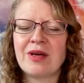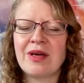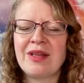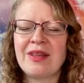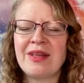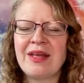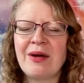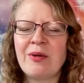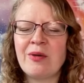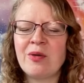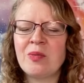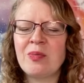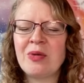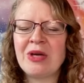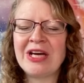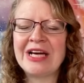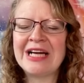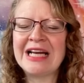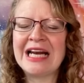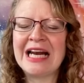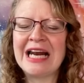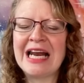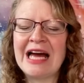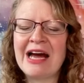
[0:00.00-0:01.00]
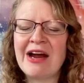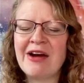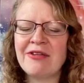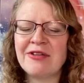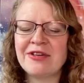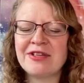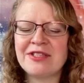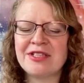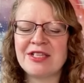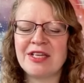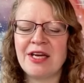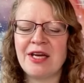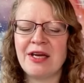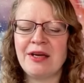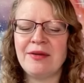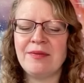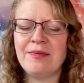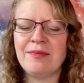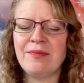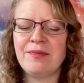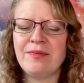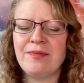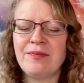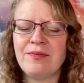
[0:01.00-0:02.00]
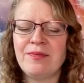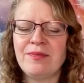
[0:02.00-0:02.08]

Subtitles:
And there will be a clarity.